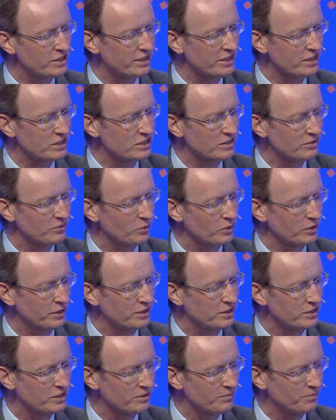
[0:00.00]
I just
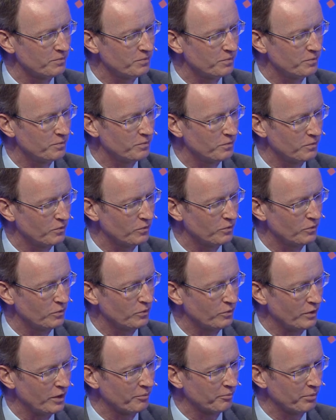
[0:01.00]
wanted to
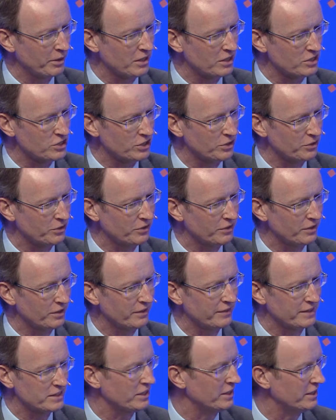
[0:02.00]
run past you
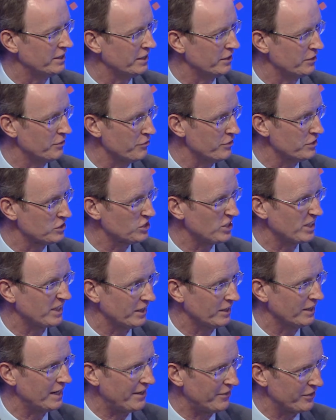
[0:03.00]
this idea of the
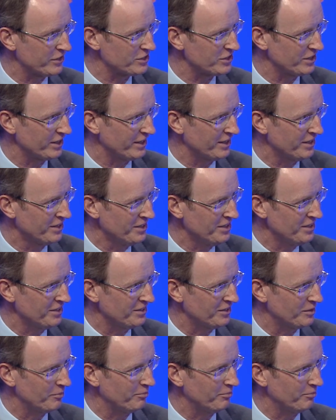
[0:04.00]
singularity, the